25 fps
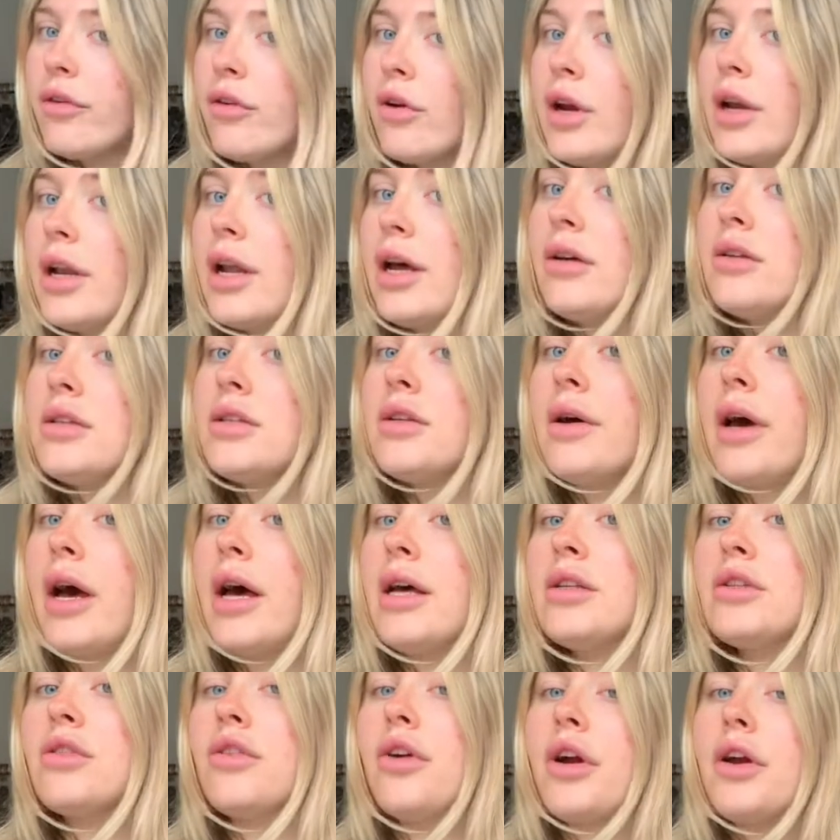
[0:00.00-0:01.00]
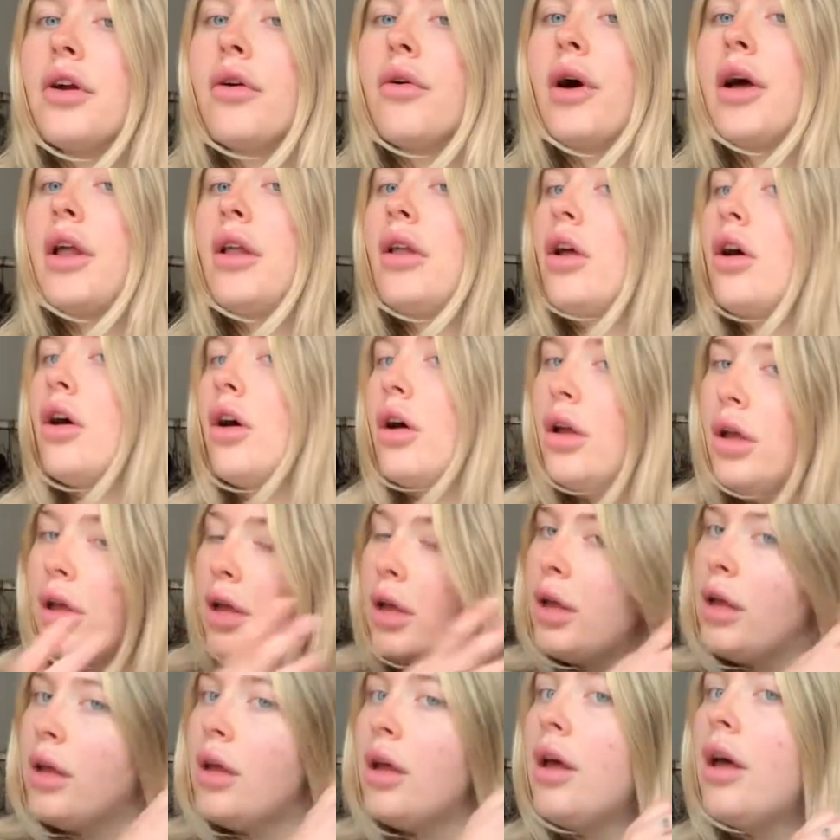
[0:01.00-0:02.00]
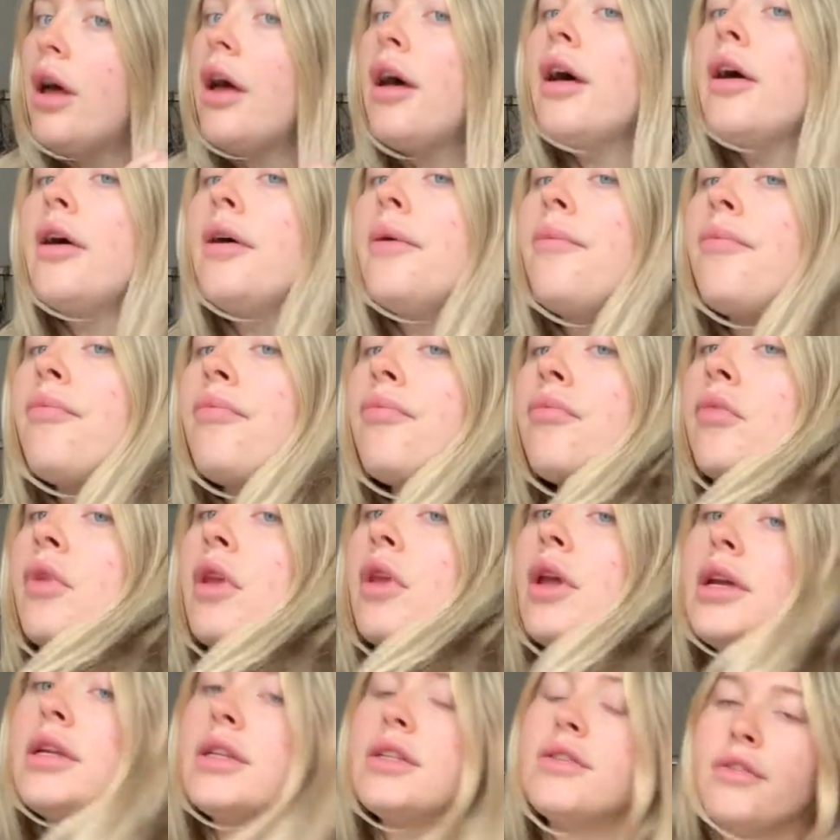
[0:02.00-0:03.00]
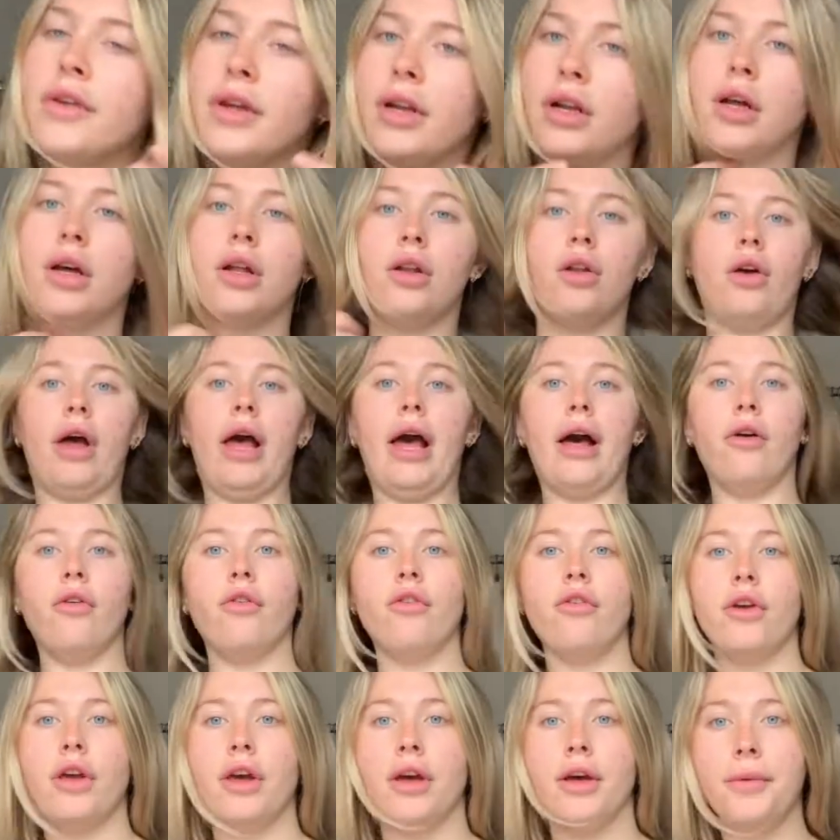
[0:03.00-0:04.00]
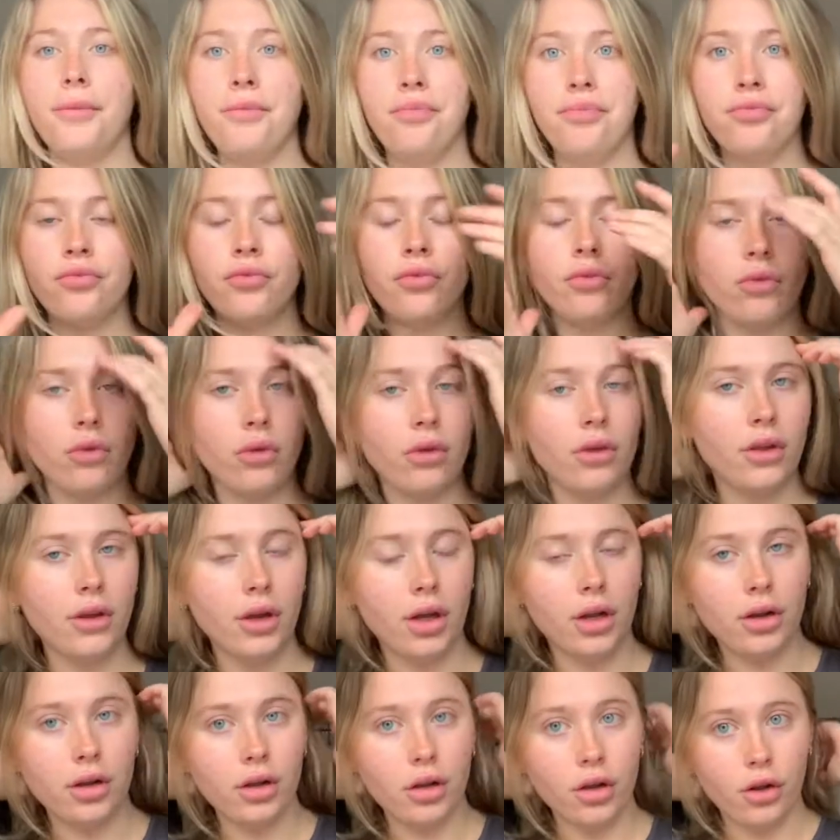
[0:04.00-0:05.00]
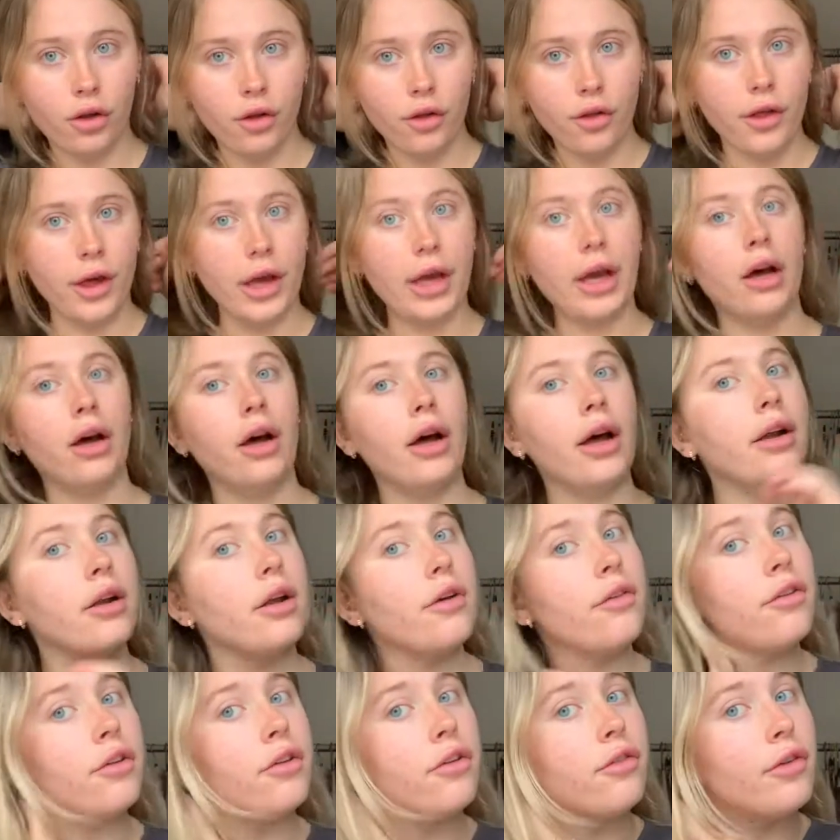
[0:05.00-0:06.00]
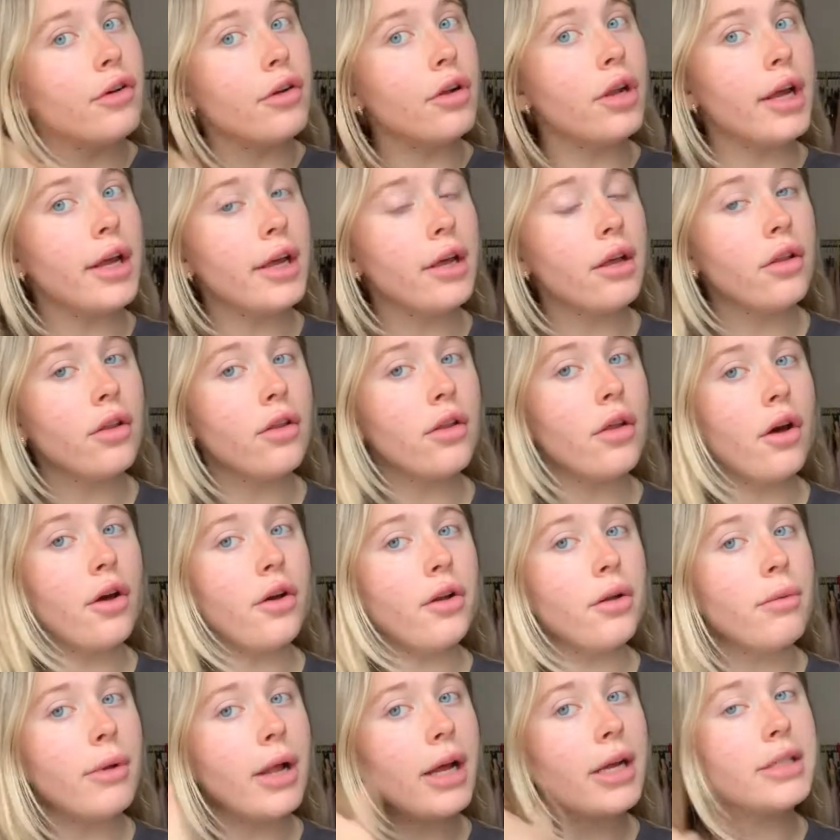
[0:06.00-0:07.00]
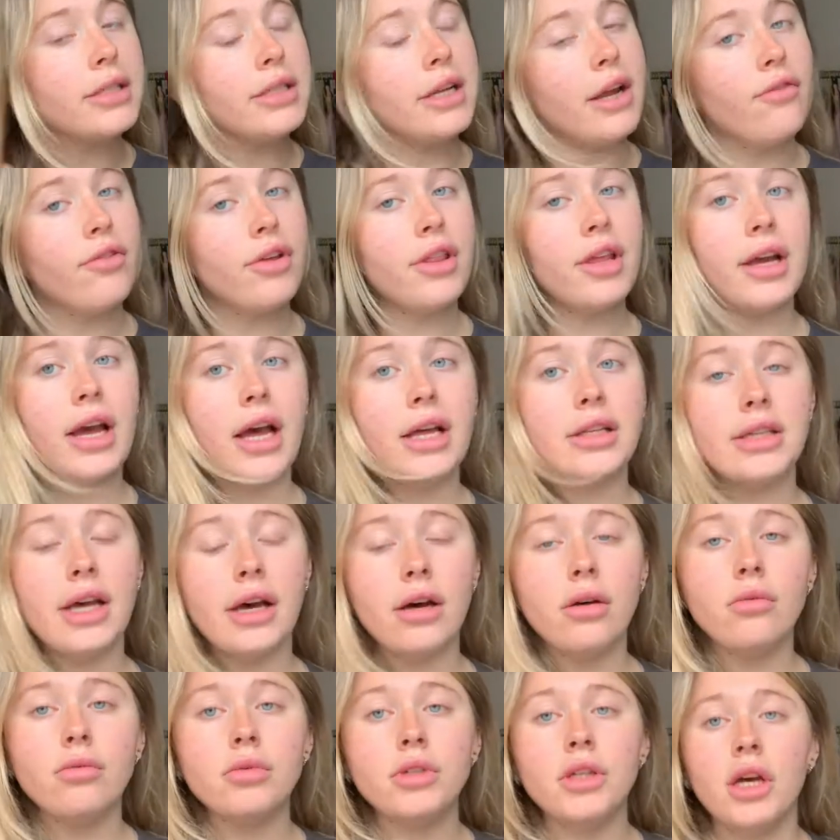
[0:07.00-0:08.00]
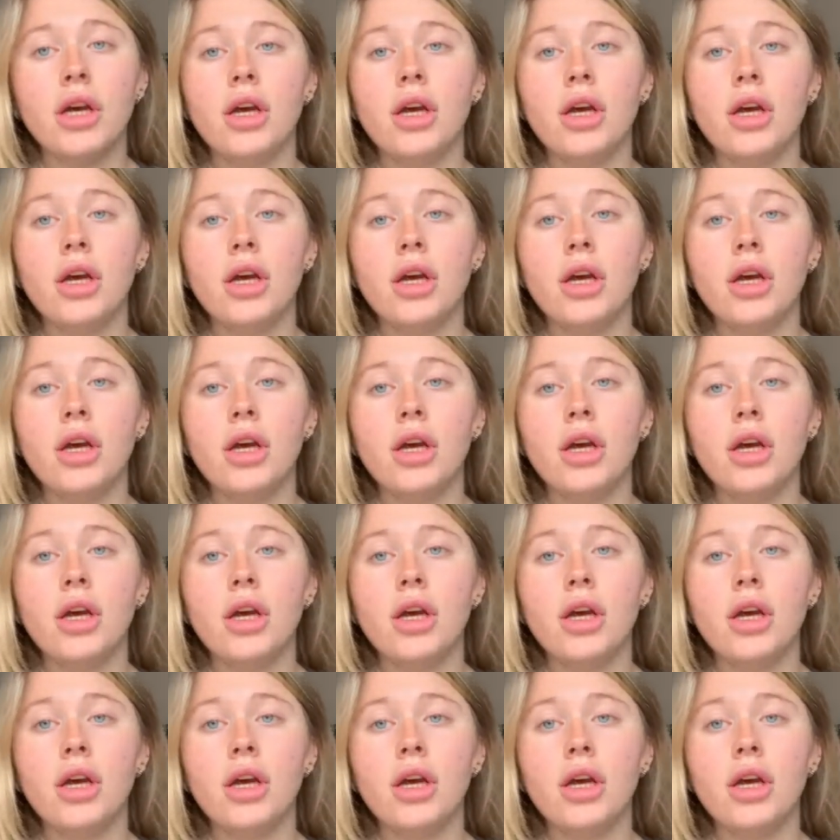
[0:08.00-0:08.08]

right now so it has grown quite a lot um, it's feeling a lot healthier and a lot thicker and I do feel like the Olaplex and everything has helped